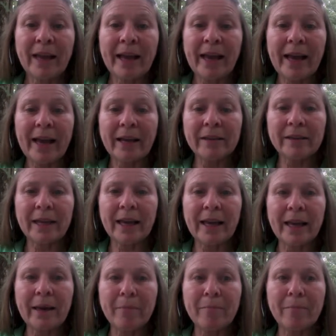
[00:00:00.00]
as
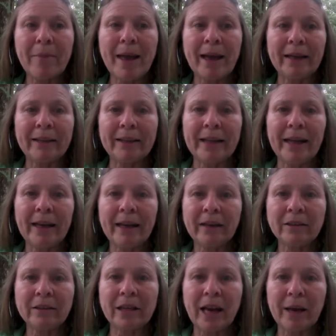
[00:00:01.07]
a magnetic
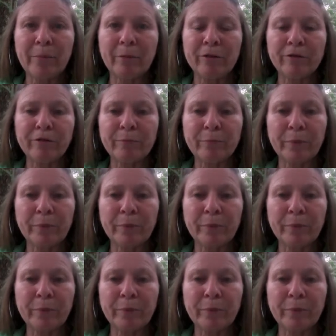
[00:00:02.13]
type of